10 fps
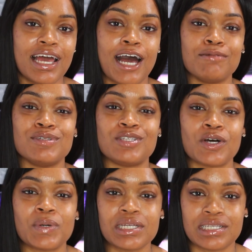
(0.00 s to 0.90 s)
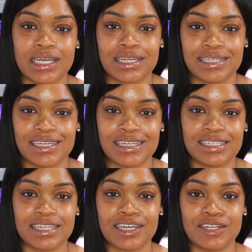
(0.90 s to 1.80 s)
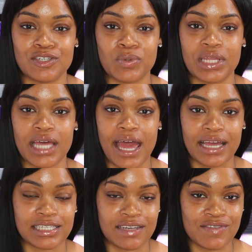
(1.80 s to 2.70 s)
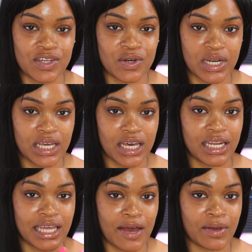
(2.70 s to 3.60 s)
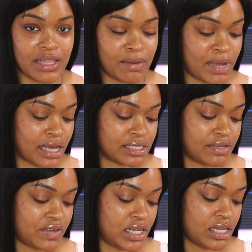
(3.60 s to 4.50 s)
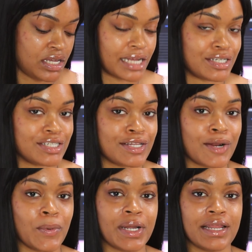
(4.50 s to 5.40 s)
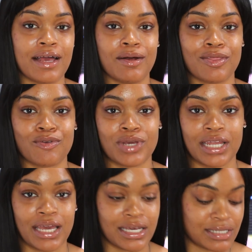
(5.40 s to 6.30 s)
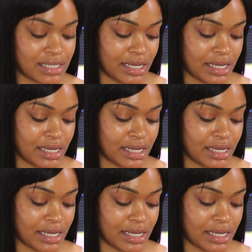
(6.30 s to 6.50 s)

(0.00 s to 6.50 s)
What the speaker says: I'm so addicted to doing the activity on here and calculating my activity. I just started working out 3 days